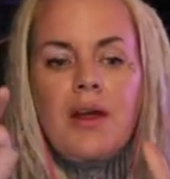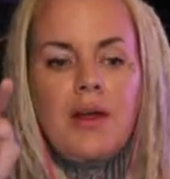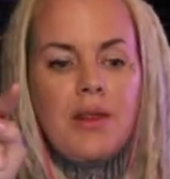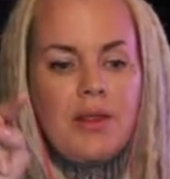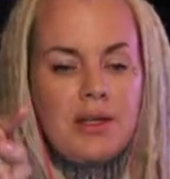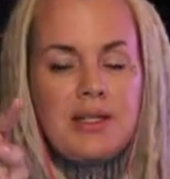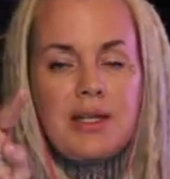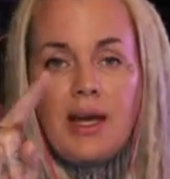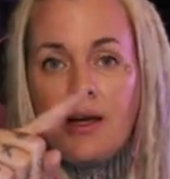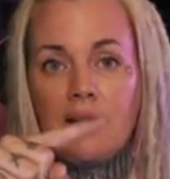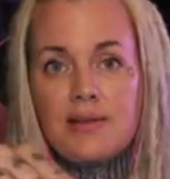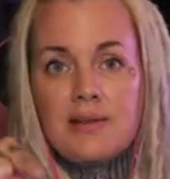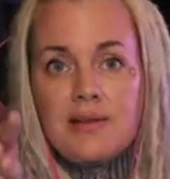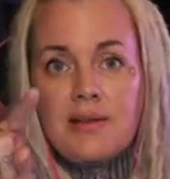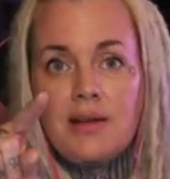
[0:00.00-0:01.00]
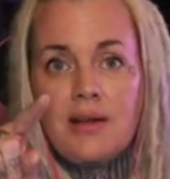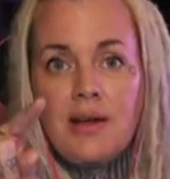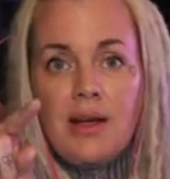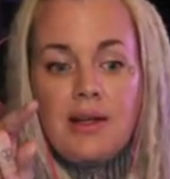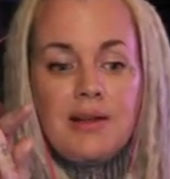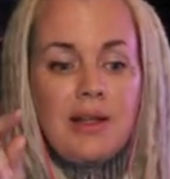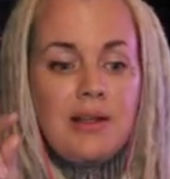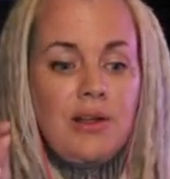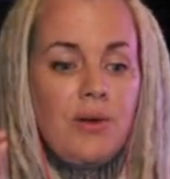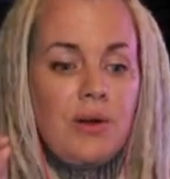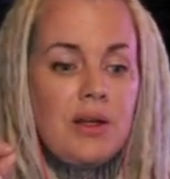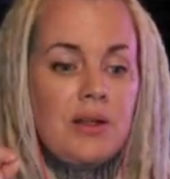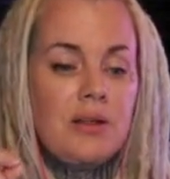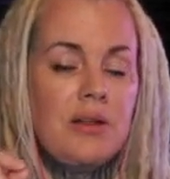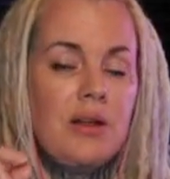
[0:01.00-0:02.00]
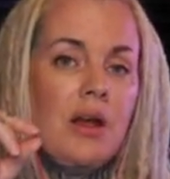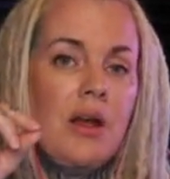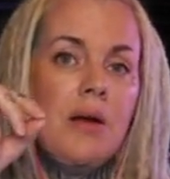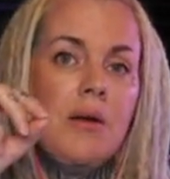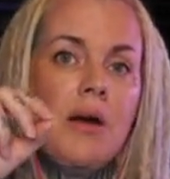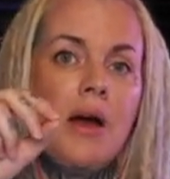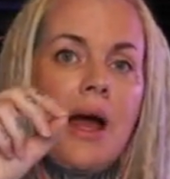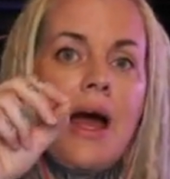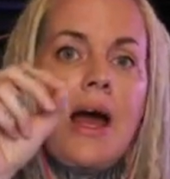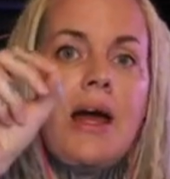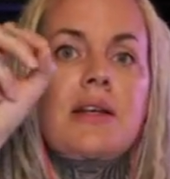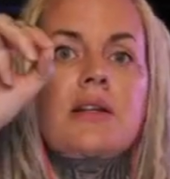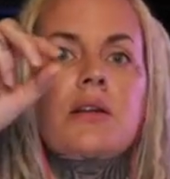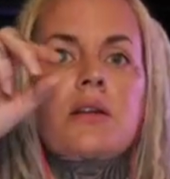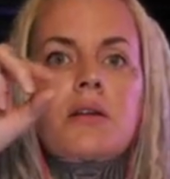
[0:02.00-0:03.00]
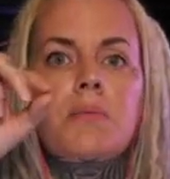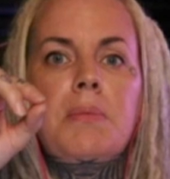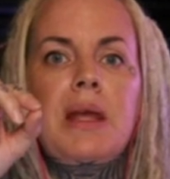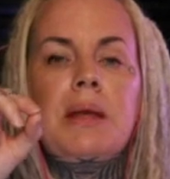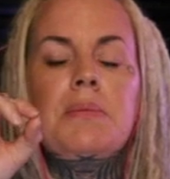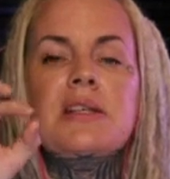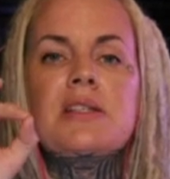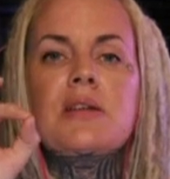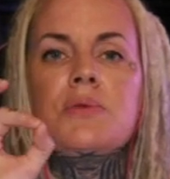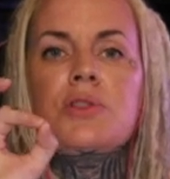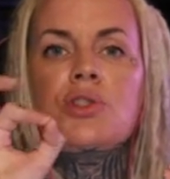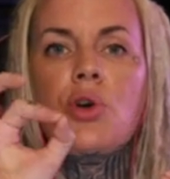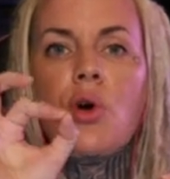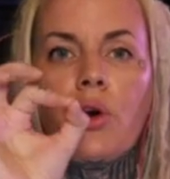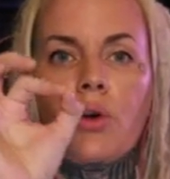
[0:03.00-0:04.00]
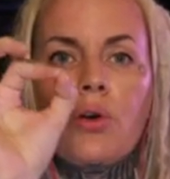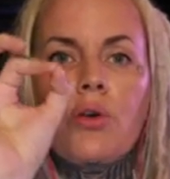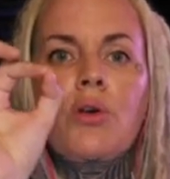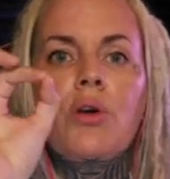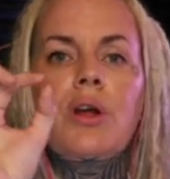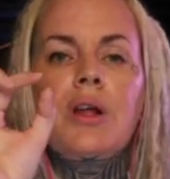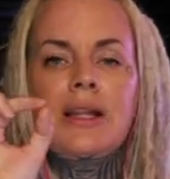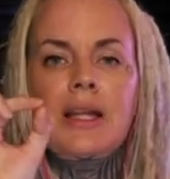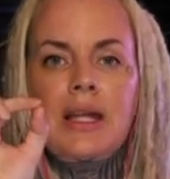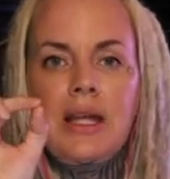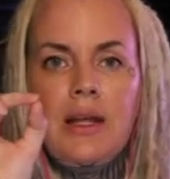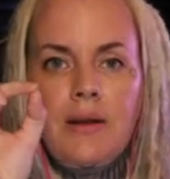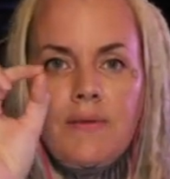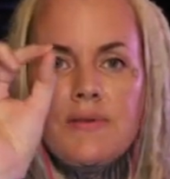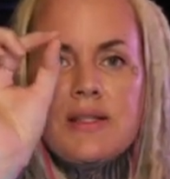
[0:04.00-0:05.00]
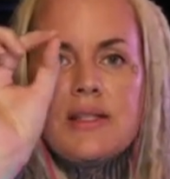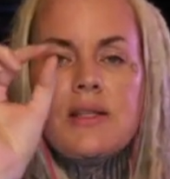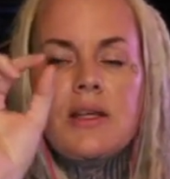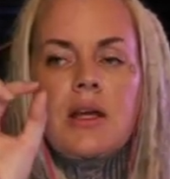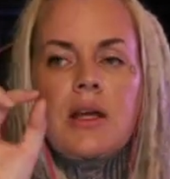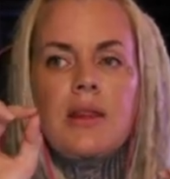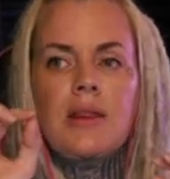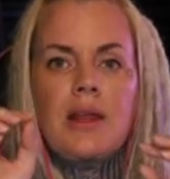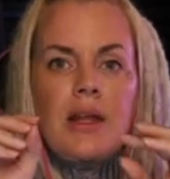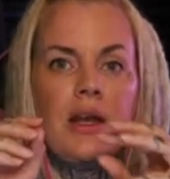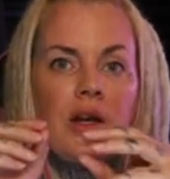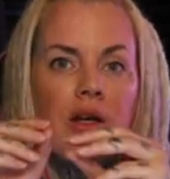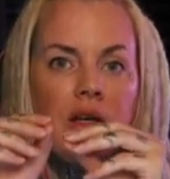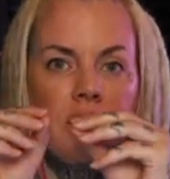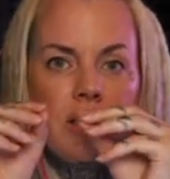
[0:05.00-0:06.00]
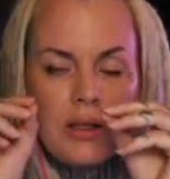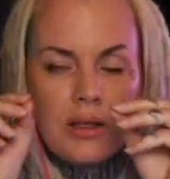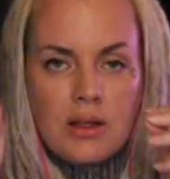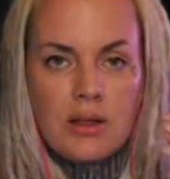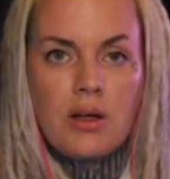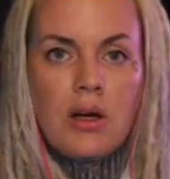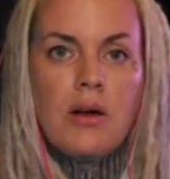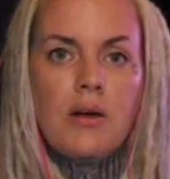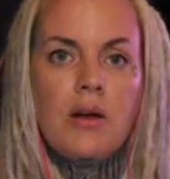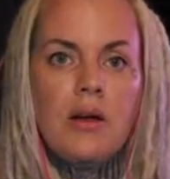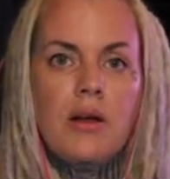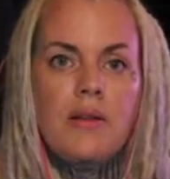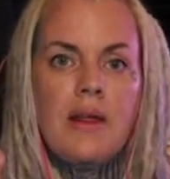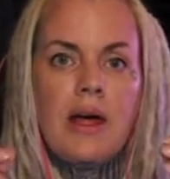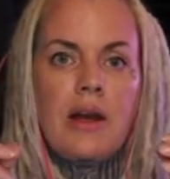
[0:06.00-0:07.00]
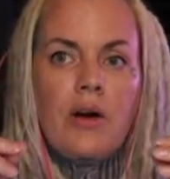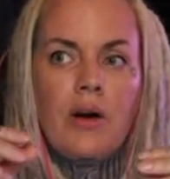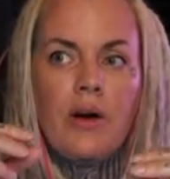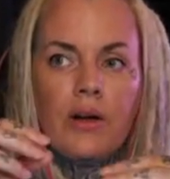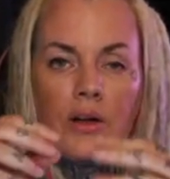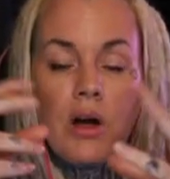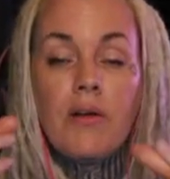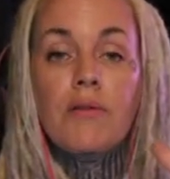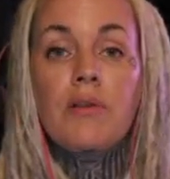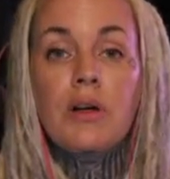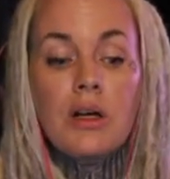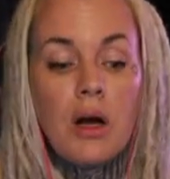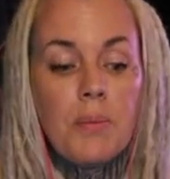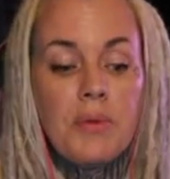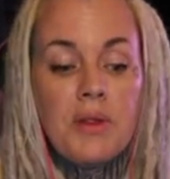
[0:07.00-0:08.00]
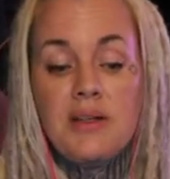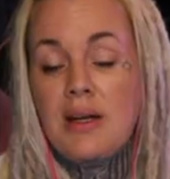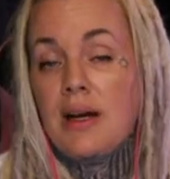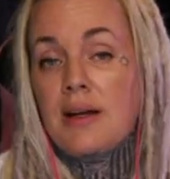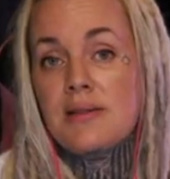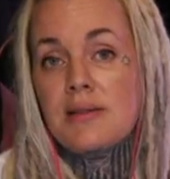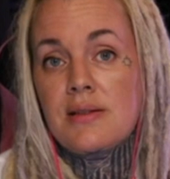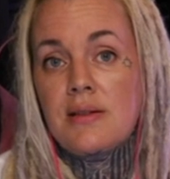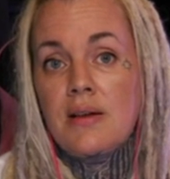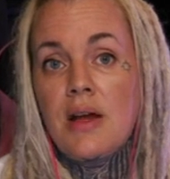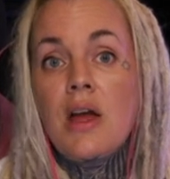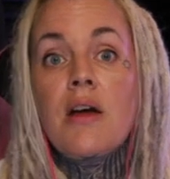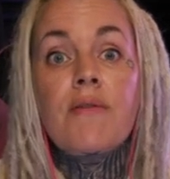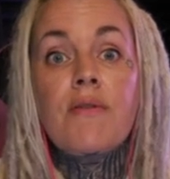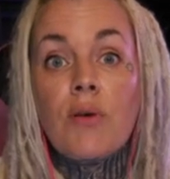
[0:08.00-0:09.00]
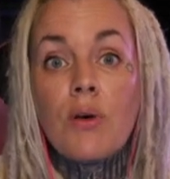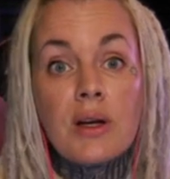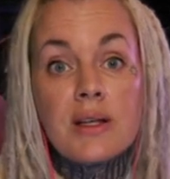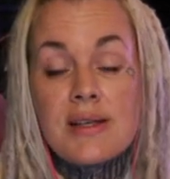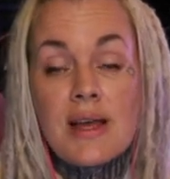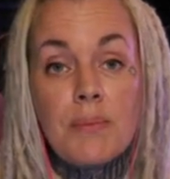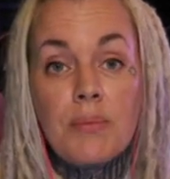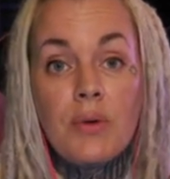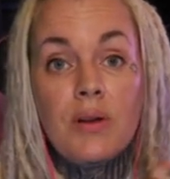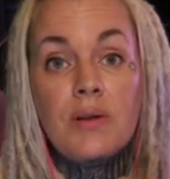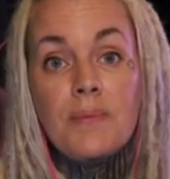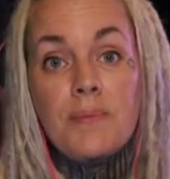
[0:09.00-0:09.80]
the text, and then you can add maybe some darker leaves that are covering up the text, for example.